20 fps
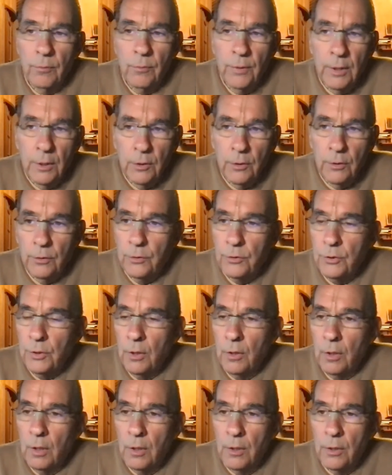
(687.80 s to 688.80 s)
thinkers,
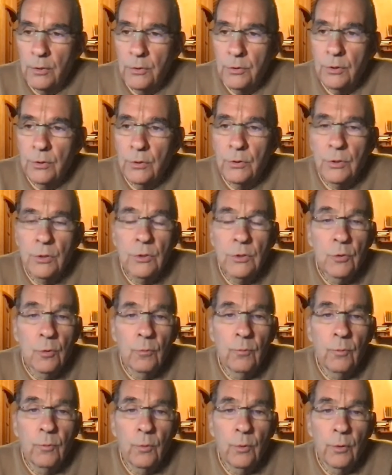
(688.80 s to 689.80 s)
artisans, and
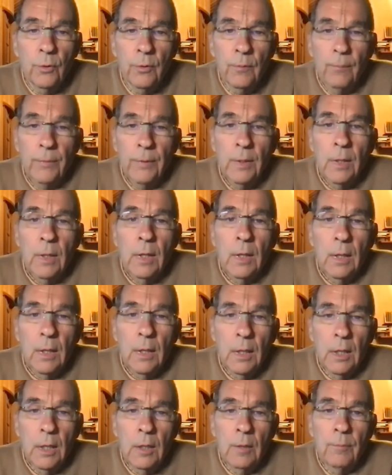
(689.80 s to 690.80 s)
so forth,
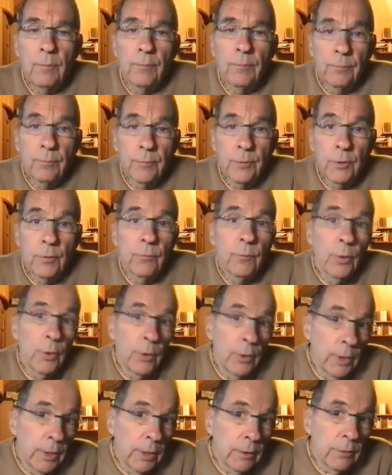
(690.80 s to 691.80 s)

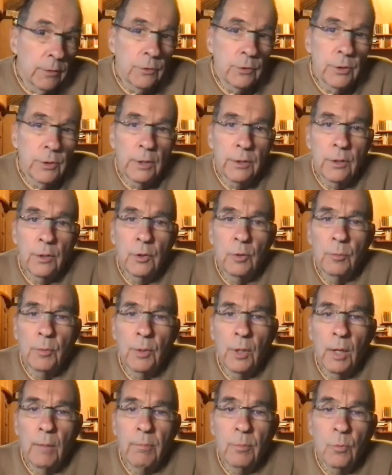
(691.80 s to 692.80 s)
converting to Chaitanya
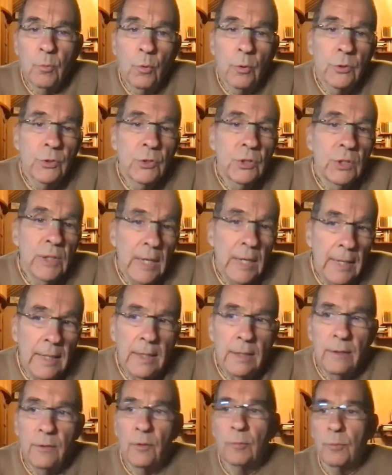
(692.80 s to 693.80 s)
Mahaprabhu or
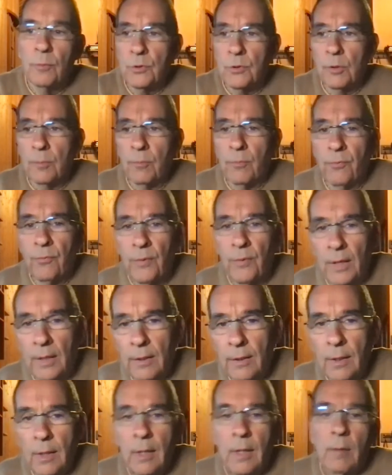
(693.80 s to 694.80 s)
staying in their Muslim
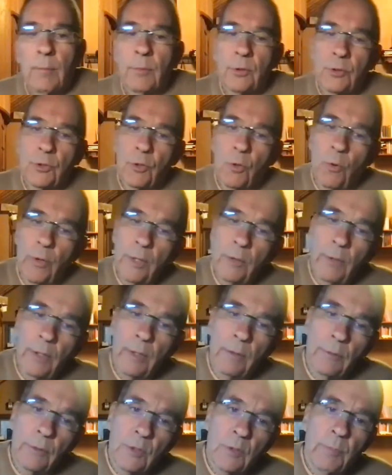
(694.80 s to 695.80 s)
faith, but showing
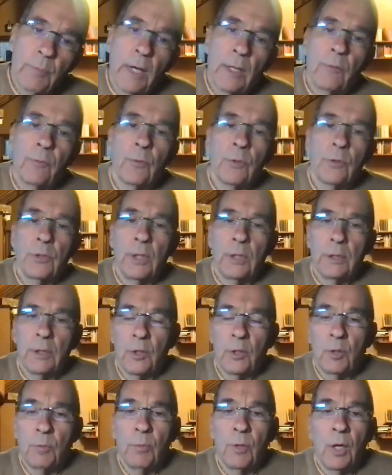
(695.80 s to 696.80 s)
great respect for
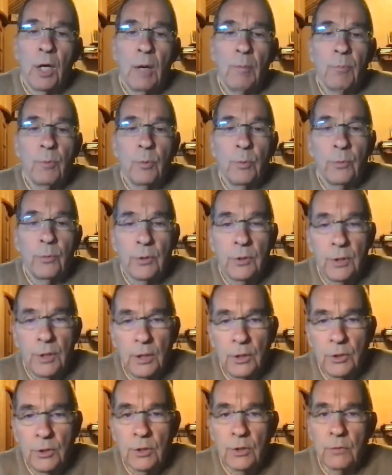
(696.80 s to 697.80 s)
Chaitanya Mahaprabhu, the
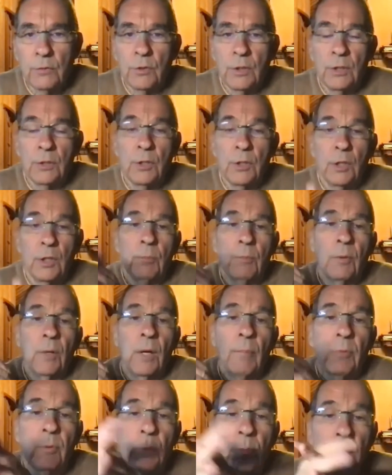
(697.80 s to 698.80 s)
teachings of Chaitanya
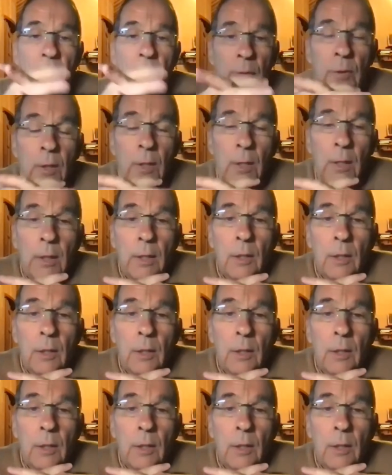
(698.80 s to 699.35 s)
Mahaprabhu about